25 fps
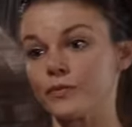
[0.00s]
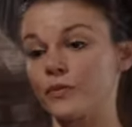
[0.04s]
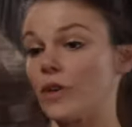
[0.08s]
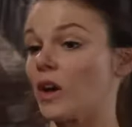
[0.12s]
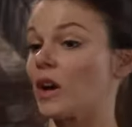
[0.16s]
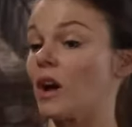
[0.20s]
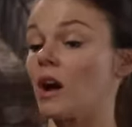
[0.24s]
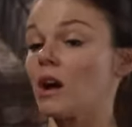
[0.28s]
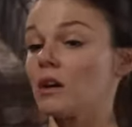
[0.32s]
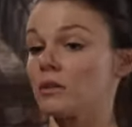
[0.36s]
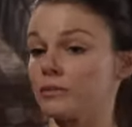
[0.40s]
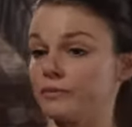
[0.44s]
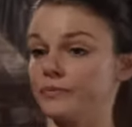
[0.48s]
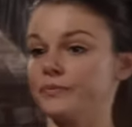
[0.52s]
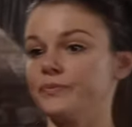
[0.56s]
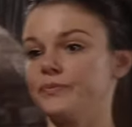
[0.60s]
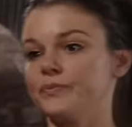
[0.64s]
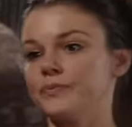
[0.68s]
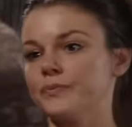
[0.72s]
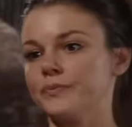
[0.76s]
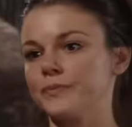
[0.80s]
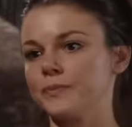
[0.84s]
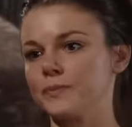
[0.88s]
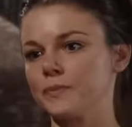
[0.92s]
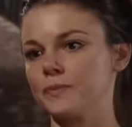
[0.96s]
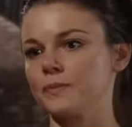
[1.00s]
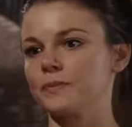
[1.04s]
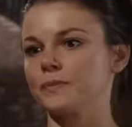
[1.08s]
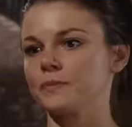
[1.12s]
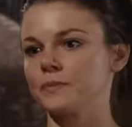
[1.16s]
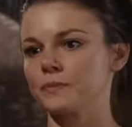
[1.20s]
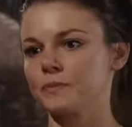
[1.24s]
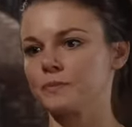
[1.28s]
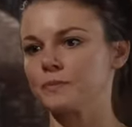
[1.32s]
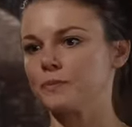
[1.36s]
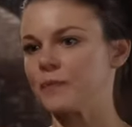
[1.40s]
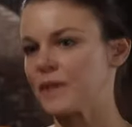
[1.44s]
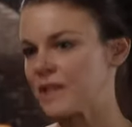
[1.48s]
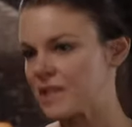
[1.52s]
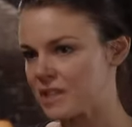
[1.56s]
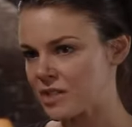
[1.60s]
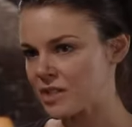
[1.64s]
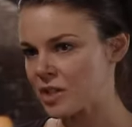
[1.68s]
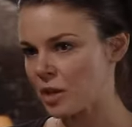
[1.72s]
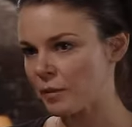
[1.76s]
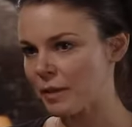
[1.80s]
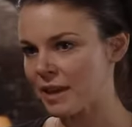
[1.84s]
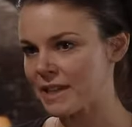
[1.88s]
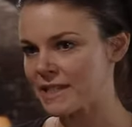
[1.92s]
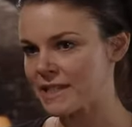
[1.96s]
I can't. Because
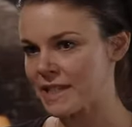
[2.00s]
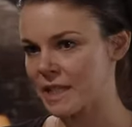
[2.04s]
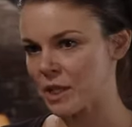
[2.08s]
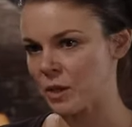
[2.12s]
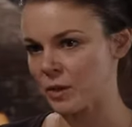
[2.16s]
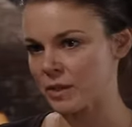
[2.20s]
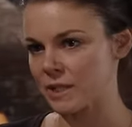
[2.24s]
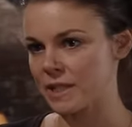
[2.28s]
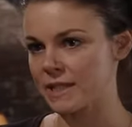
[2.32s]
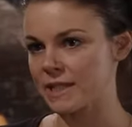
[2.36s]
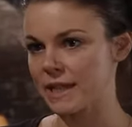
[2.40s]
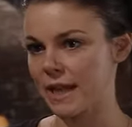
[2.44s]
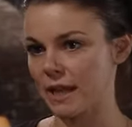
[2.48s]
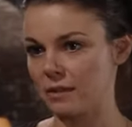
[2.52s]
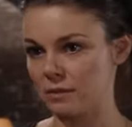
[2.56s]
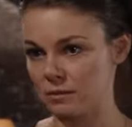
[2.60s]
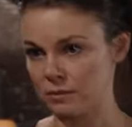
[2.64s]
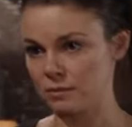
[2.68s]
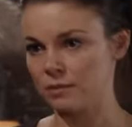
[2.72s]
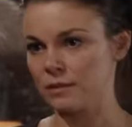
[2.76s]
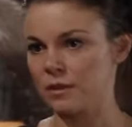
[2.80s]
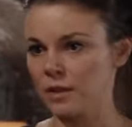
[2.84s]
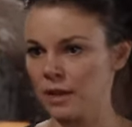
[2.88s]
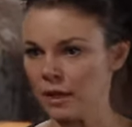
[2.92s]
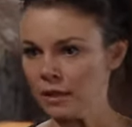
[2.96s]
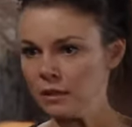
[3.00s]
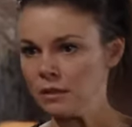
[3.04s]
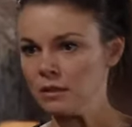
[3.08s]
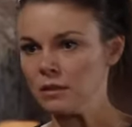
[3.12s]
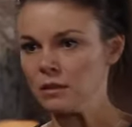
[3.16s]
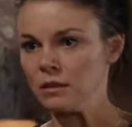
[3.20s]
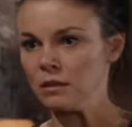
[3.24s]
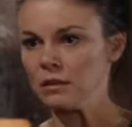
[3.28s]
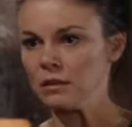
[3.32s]
it's not my secret to tell, okay?